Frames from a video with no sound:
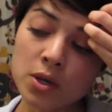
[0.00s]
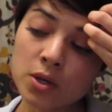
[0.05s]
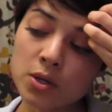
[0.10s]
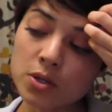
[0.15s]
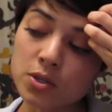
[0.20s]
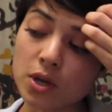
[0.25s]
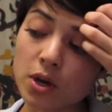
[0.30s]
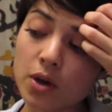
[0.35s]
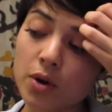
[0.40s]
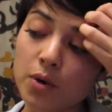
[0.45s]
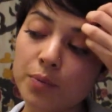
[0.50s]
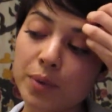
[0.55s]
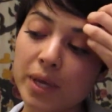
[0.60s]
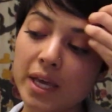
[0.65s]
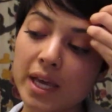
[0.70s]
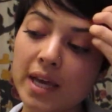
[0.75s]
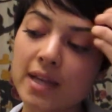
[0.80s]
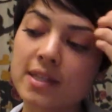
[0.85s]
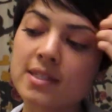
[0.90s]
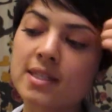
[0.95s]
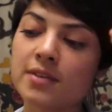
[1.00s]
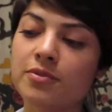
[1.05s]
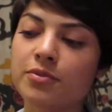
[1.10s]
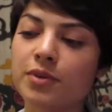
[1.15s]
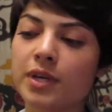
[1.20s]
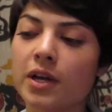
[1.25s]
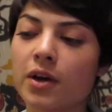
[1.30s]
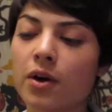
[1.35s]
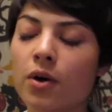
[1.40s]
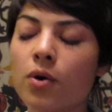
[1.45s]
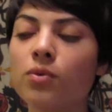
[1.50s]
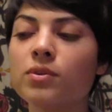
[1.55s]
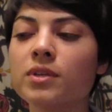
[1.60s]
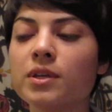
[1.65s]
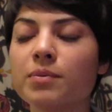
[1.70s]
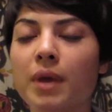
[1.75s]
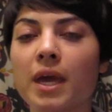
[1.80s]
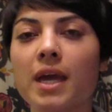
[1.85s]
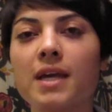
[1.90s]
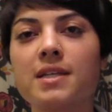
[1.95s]
So because if we only
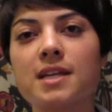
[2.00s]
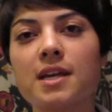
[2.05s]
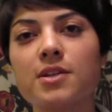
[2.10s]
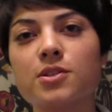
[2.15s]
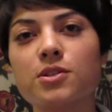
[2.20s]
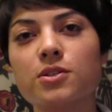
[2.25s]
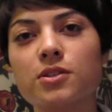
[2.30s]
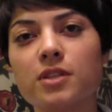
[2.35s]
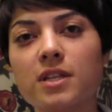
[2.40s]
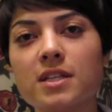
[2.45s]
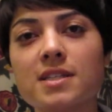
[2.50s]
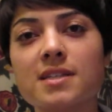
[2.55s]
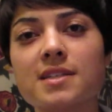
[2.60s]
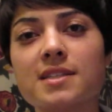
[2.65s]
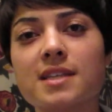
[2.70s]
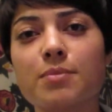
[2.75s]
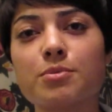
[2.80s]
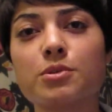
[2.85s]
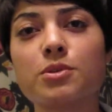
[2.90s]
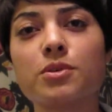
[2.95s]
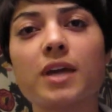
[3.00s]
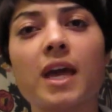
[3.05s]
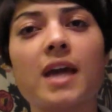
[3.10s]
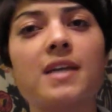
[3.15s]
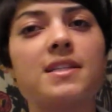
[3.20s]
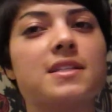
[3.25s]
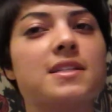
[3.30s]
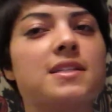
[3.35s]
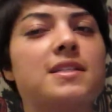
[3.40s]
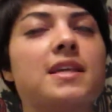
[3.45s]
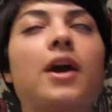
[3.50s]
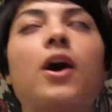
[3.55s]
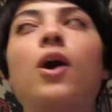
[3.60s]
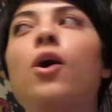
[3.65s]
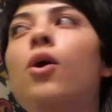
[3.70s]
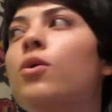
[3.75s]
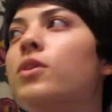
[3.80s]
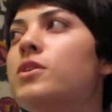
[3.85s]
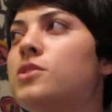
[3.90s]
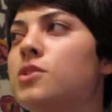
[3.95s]
pay attention to these exceptional cases and say,
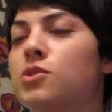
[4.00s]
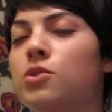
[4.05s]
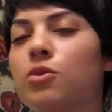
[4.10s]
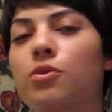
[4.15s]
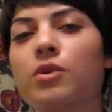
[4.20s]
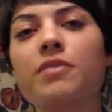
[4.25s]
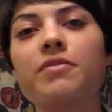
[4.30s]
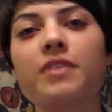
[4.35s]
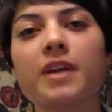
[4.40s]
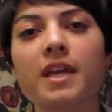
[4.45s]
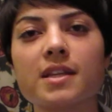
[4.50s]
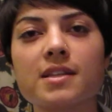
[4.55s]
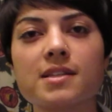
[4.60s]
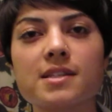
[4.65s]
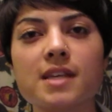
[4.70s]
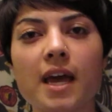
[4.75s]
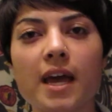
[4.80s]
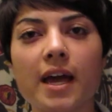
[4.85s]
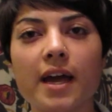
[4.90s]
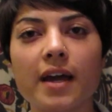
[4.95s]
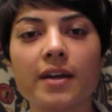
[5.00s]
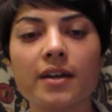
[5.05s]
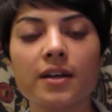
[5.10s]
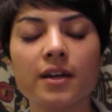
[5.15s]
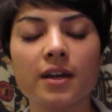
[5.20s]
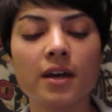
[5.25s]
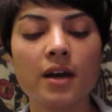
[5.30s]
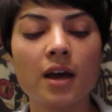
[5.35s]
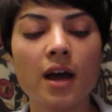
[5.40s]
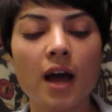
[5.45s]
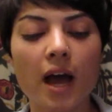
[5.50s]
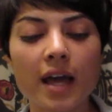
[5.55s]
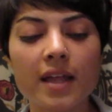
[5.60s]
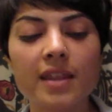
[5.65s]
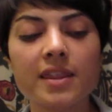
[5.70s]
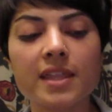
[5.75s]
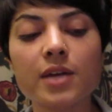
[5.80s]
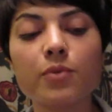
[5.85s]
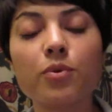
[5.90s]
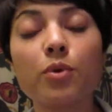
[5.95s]
oh, this is horrific and sad, I
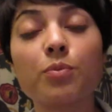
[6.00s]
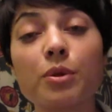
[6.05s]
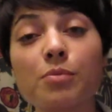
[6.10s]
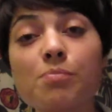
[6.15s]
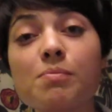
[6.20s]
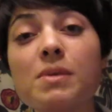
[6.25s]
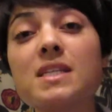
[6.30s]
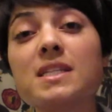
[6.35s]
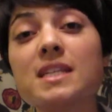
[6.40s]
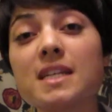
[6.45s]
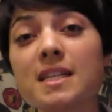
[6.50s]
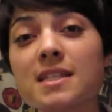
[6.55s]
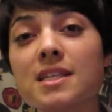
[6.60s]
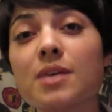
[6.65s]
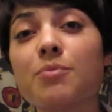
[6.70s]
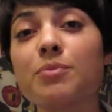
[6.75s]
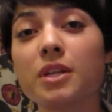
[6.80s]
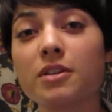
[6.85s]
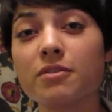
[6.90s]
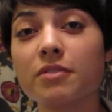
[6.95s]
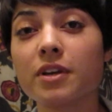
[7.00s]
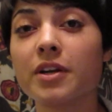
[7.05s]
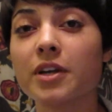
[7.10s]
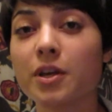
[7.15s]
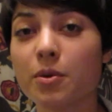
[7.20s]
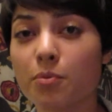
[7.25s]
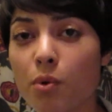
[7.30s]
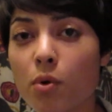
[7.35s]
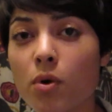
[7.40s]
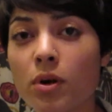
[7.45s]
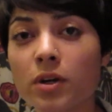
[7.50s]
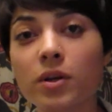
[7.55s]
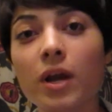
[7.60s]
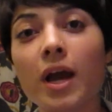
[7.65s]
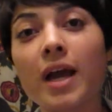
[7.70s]
think we'll be missing something very important.